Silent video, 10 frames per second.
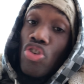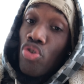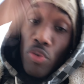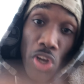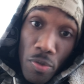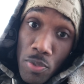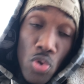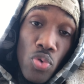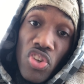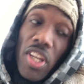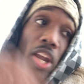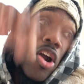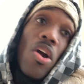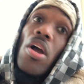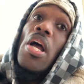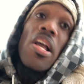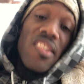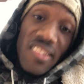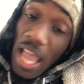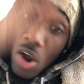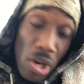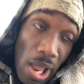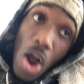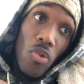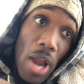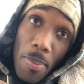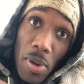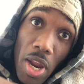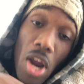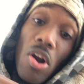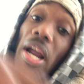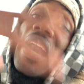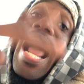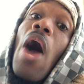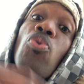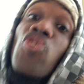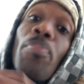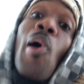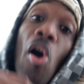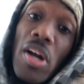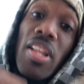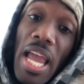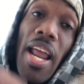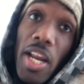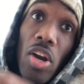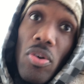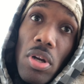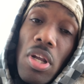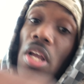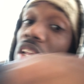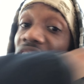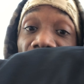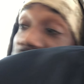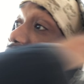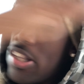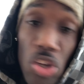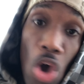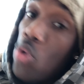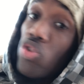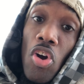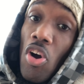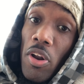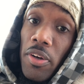drill music era, SoundCloud rapper era, and I was a part of that era. The list goes on.